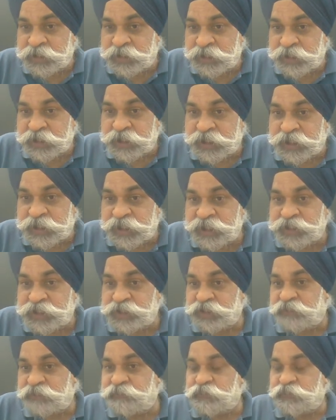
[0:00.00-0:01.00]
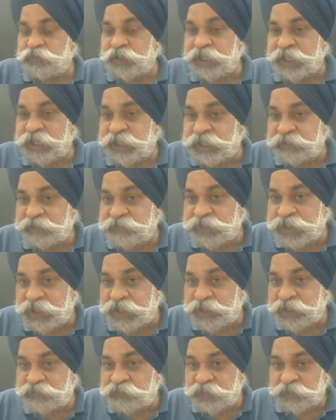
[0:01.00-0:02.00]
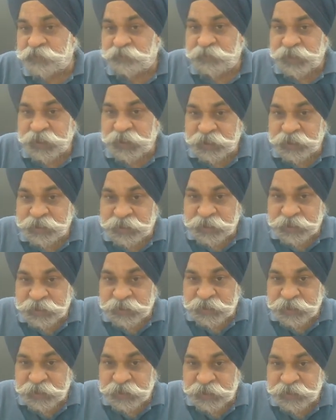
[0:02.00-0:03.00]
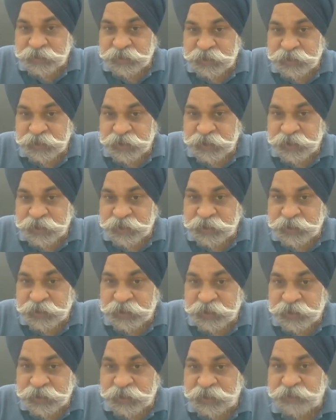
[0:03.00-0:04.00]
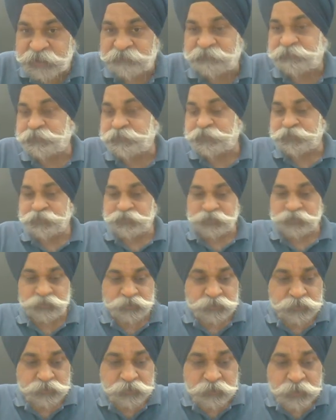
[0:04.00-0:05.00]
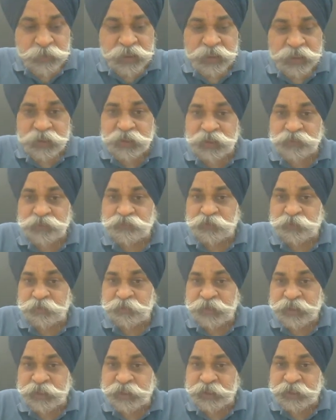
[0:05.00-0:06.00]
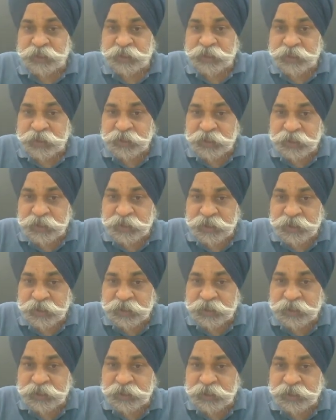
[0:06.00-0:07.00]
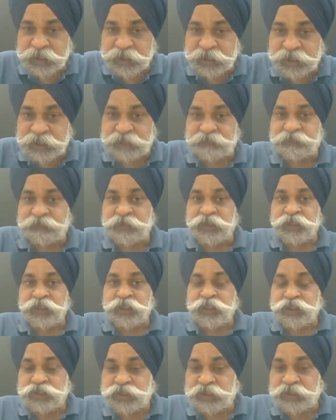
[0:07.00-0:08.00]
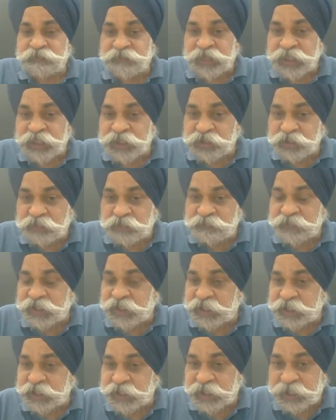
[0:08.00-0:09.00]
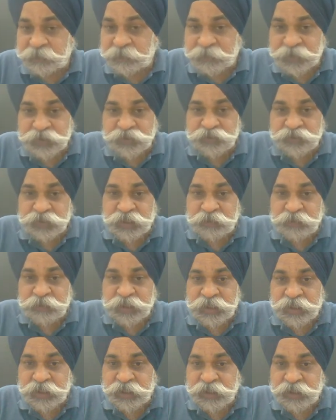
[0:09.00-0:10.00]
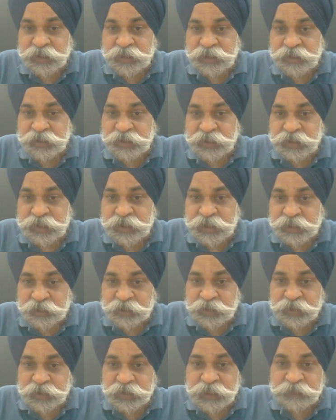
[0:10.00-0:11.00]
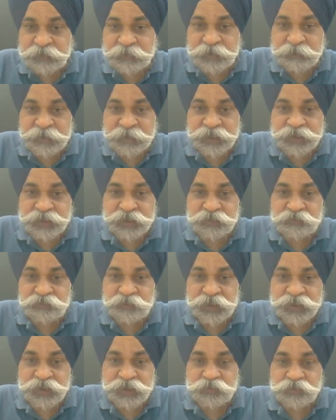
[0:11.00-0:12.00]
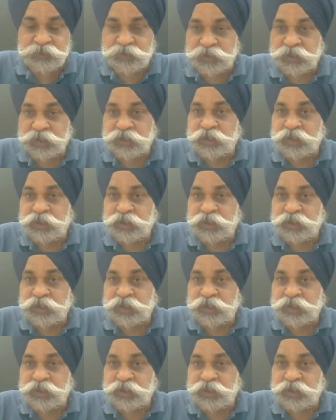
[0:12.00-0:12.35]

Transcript: decrease of 4 negative charge would make this as 8 negative. This would make it 8 negative. So the value of A happens to come here is A. Let me place it once more